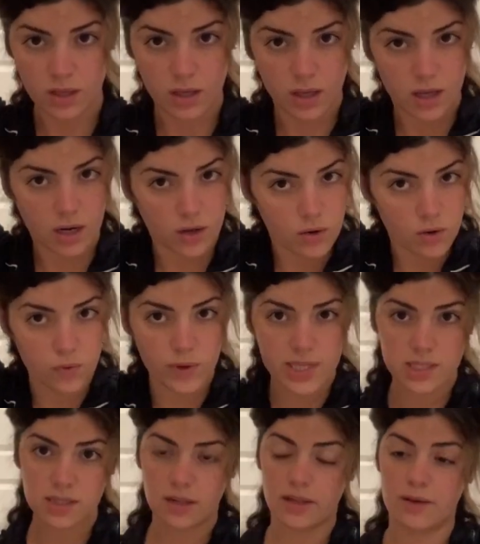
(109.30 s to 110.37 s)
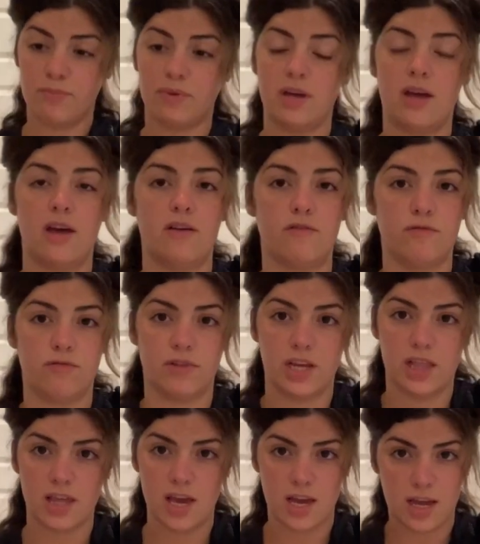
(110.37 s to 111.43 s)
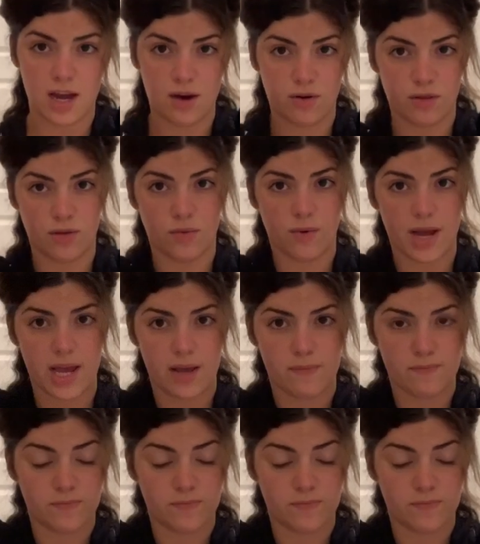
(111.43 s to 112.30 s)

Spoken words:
and I always clip everything out of the way.